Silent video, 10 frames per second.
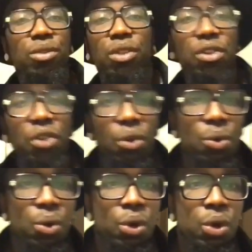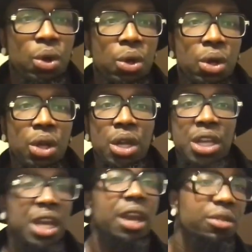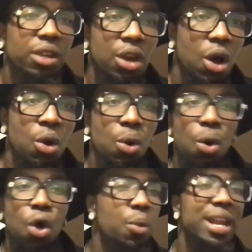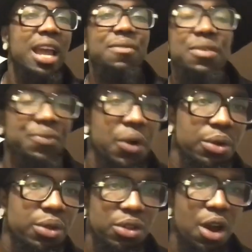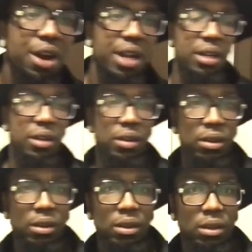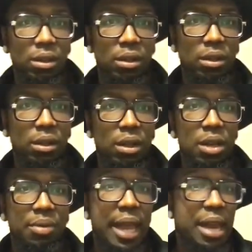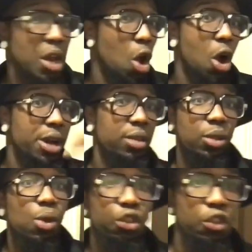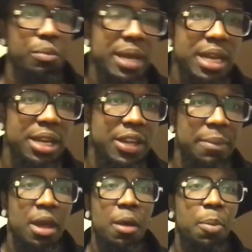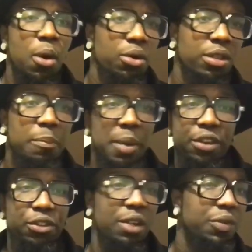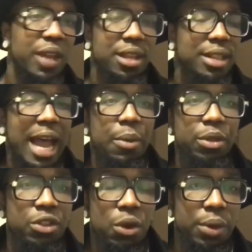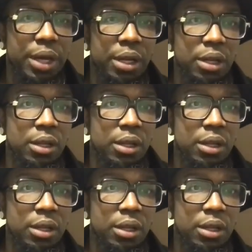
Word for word: used to do years ago or when I even first started. You know what I'm saying? On a social media tip, posting pictures of things that I was doing.